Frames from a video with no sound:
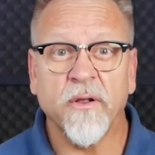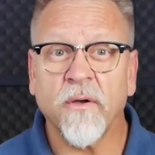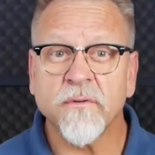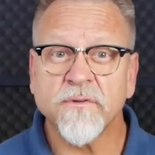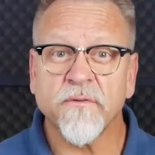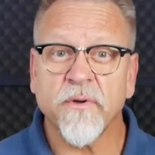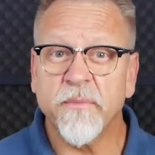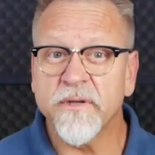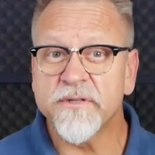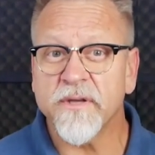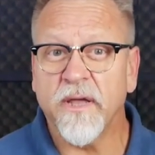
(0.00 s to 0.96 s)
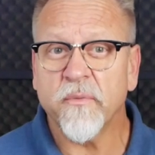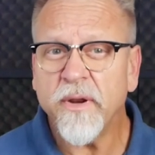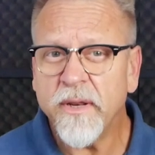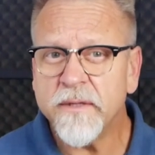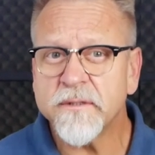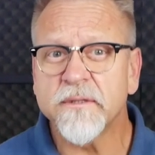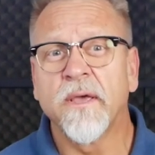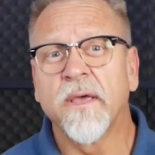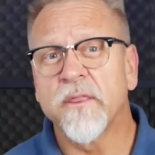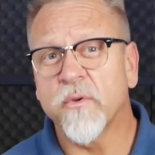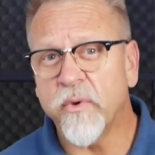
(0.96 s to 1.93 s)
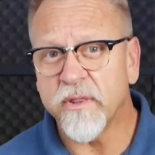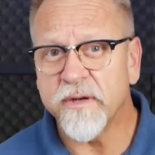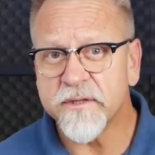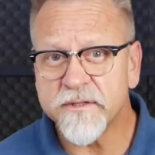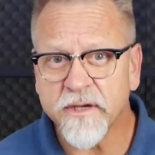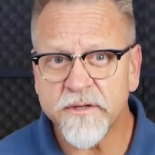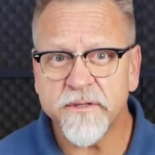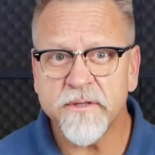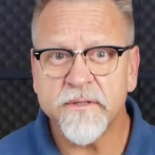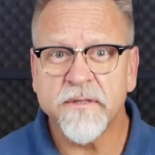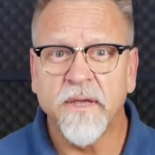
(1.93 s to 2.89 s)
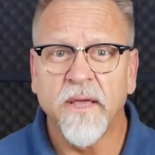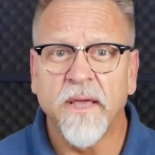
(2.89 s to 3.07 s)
also from the assigned readings, the weekly discussions,